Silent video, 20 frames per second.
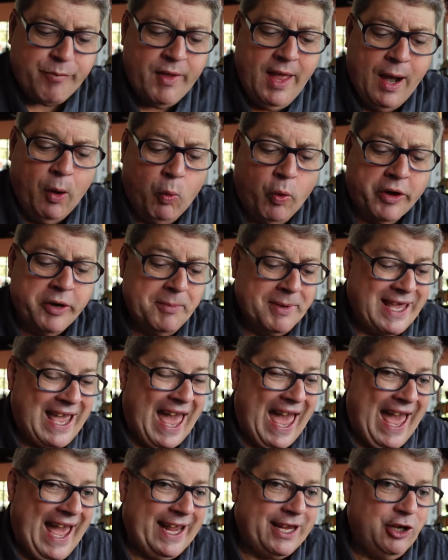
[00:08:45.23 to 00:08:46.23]
I want to be
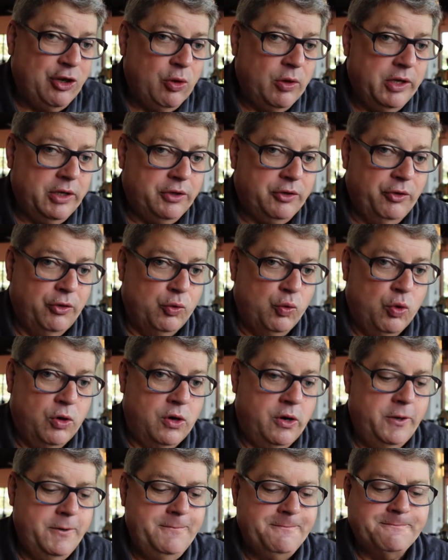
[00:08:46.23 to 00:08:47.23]
accurate to the
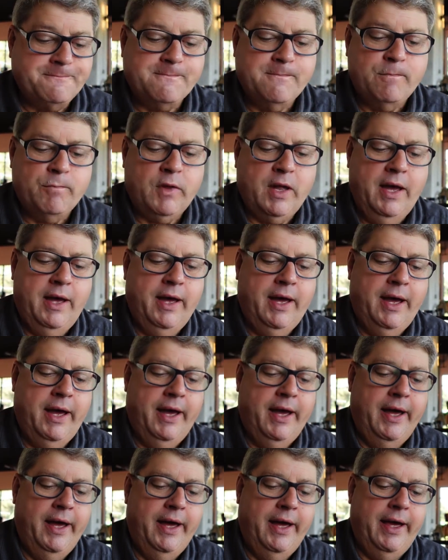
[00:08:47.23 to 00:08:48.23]
word,
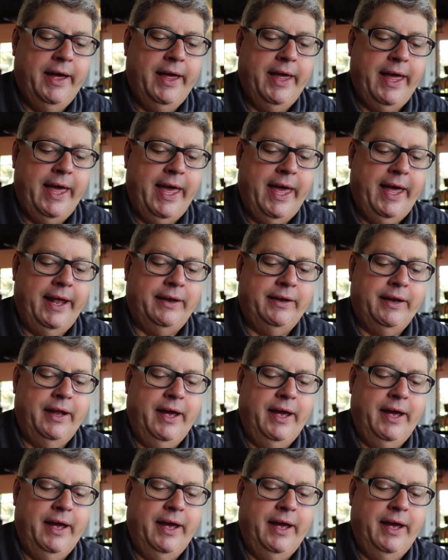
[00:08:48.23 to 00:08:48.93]
and